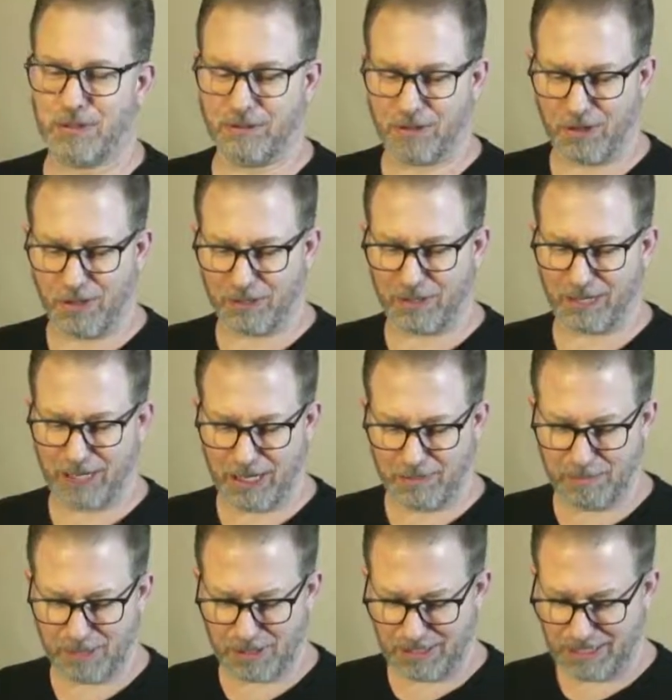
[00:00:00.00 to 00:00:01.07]
We've
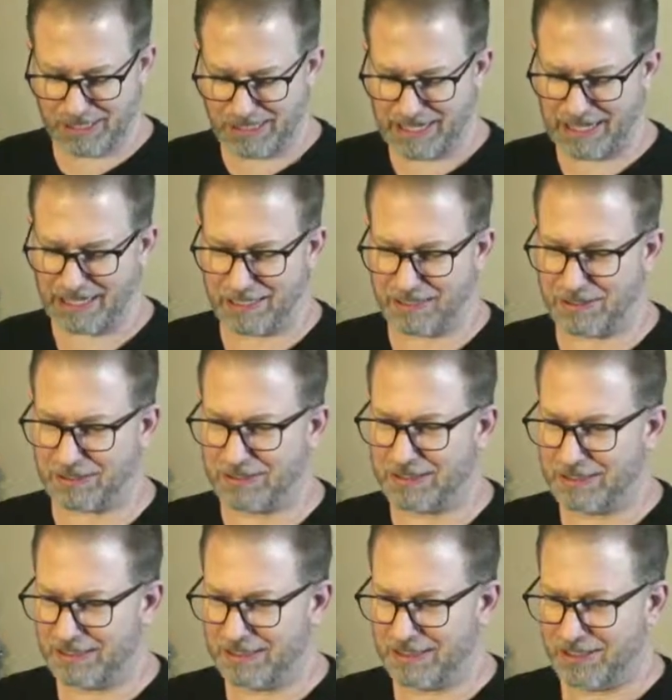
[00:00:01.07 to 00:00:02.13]
overcome most of the technical